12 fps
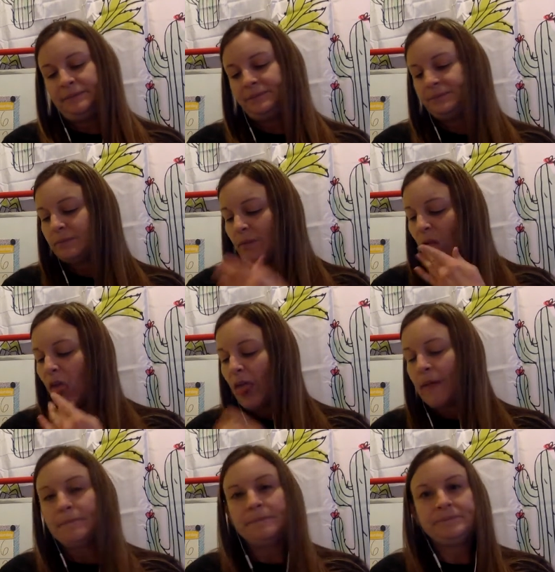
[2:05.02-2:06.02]

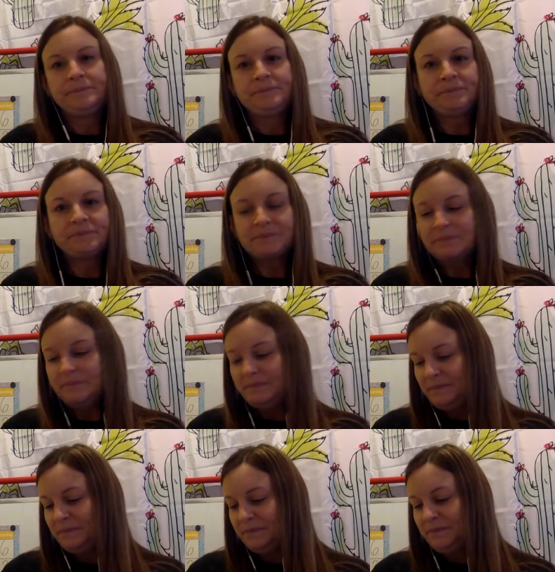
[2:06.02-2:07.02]

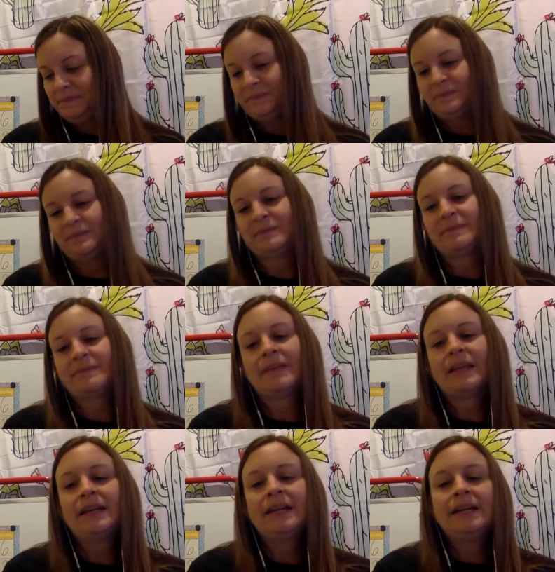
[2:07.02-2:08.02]

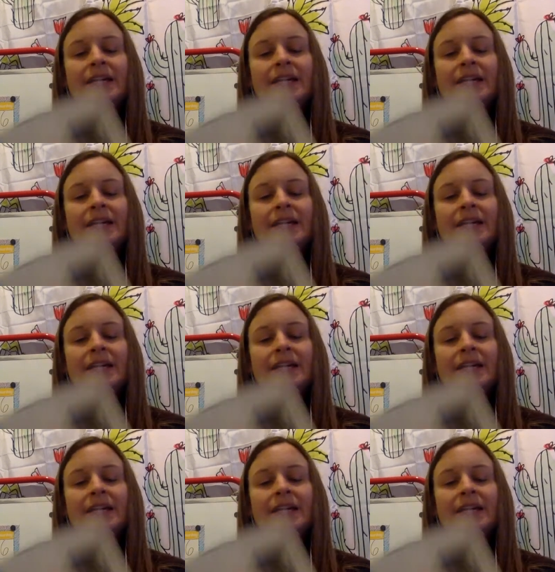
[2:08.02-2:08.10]
[no speech]